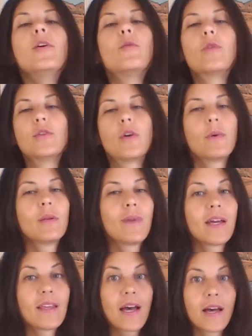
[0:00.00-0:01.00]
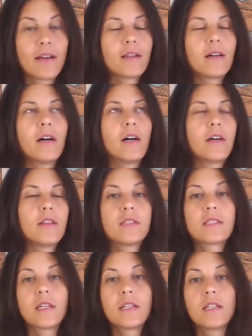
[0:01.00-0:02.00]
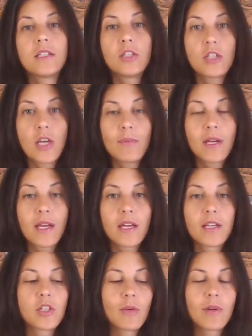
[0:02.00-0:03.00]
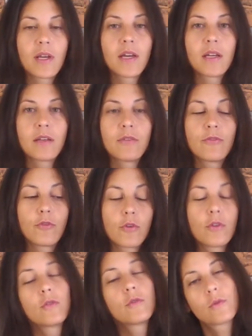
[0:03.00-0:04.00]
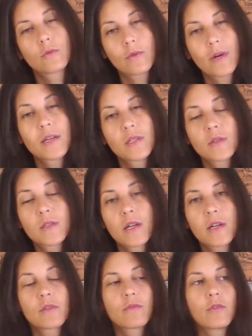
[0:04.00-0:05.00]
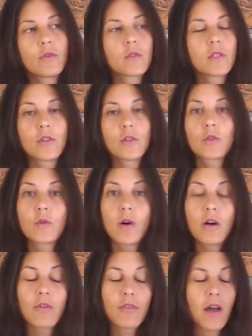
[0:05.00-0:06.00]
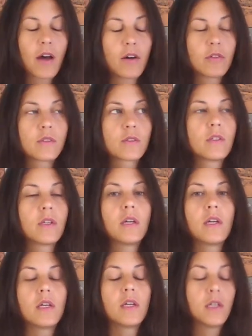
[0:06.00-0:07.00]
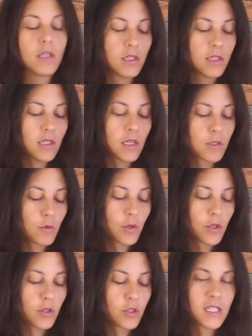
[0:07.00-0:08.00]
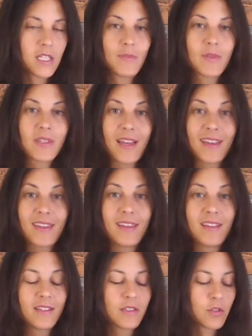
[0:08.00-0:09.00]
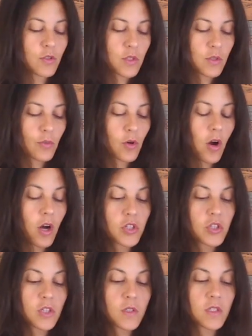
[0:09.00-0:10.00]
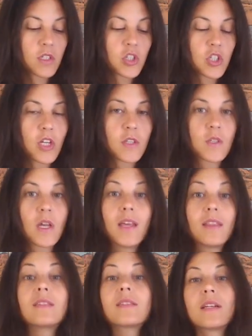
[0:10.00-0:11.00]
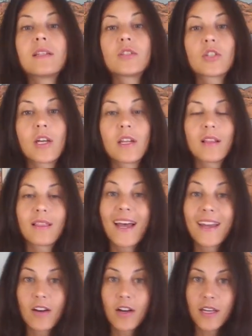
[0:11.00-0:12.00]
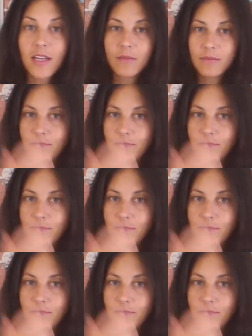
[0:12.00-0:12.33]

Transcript: What do I mean by that? Uh, the sun and Gemini. Gemini, for those rising signs of yours in your 12th house, that's where your deep psyche is, your subconscious, and sheds, the sun is shedding light on it.